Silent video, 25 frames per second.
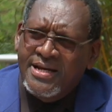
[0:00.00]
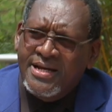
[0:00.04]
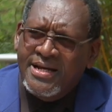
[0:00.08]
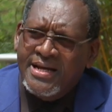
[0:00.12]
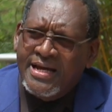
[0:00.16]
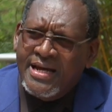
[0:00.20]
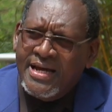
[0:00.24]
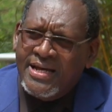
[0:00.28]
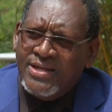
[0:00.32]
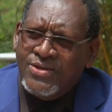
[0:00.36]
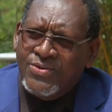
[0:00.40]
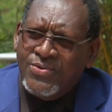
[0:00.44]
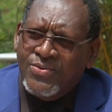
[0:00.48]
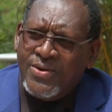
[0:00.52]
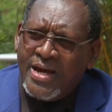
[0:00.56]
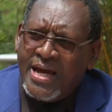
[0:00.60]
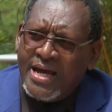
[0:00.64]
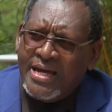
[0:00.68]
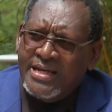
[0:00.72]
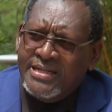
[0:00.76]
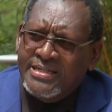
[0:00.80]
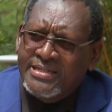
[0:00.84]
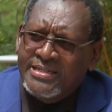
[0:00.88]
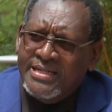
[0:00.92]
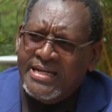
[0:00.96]
you
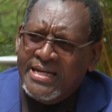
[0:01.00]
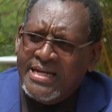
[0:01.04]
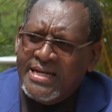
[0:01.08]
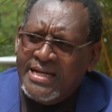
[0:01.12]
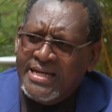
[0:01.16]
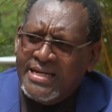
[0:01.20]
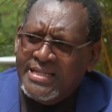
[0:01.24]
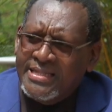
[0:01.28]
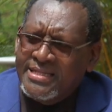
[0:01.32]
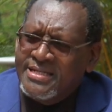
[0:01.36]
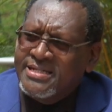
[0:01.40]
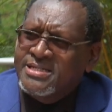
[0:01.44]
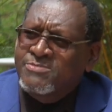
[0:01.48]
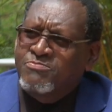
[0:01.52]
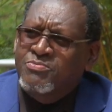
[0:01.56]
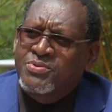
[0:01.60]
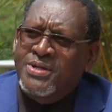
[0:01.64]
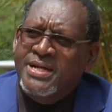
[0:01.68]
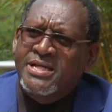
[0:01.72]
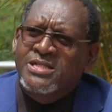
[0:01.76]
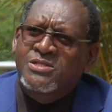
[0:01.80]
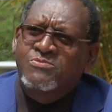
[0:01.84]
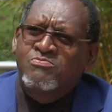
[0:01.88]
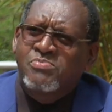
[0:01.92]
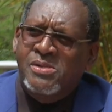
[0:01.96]
had this
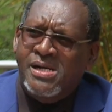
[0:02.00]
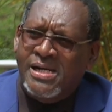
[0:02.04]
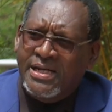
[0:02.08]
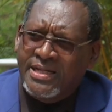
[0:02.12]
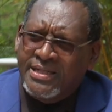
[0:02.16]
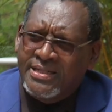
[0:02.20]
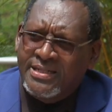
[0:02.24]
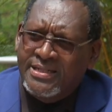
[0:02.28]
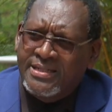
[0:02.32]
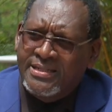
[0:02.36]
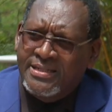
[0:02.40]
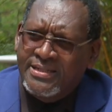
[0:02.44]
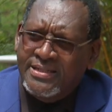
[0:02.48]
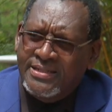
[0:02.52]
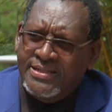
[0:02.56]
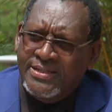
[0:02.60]
bright spark,